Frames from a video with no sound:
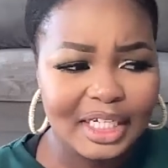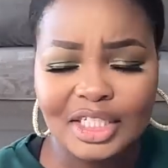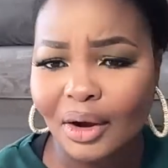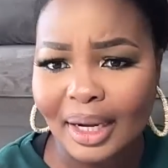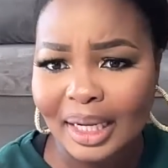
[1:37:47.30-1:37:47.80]

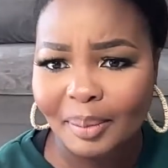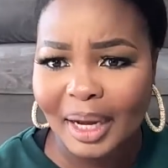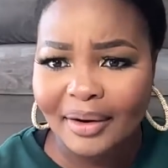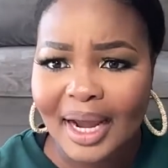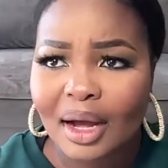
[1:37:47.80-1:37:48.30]
talking
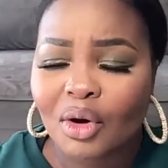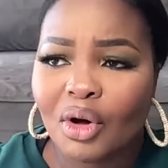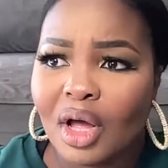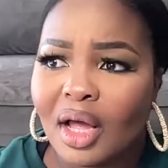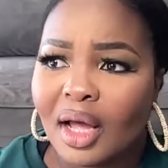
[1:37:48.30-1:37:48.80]
about
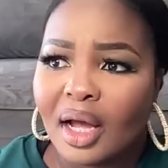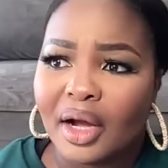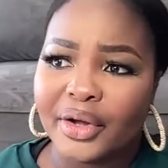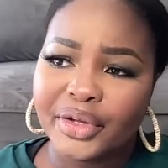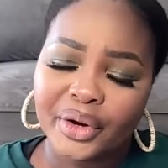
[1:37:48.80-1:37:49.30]
how,
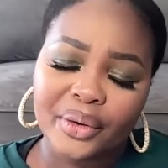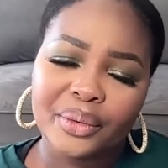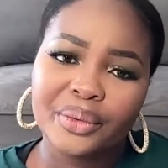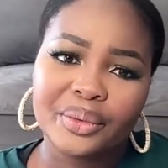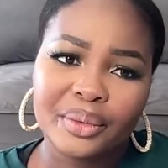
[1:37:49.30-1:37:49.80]
you
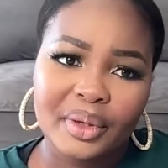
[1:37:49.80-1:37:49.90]
know,